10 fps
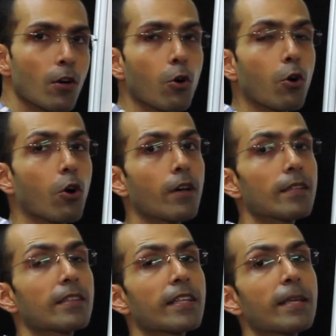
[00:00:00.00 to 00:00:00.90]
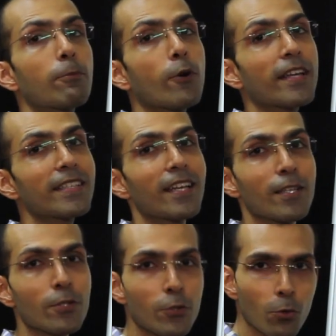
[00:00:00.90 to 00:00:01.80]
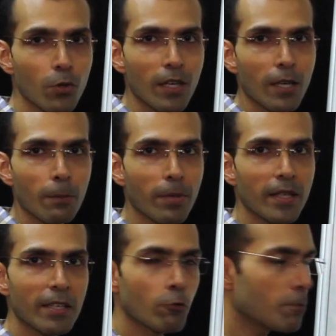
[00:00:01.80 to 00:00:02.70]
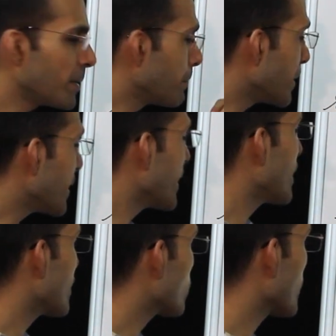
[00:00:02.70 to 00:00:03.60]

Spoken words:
or 3.2, but it would be meaningless to